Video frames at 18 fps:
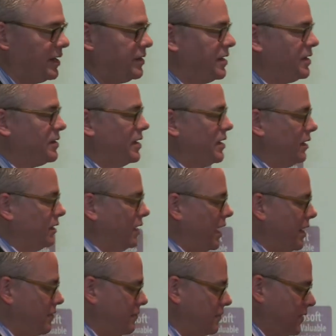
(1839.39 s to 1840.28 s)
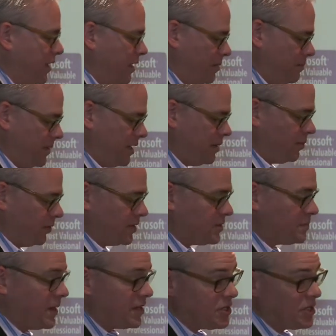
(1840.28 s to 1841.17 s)
I think that a lot of people,
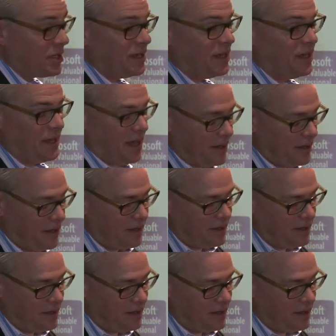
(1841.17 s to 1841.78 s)
especially,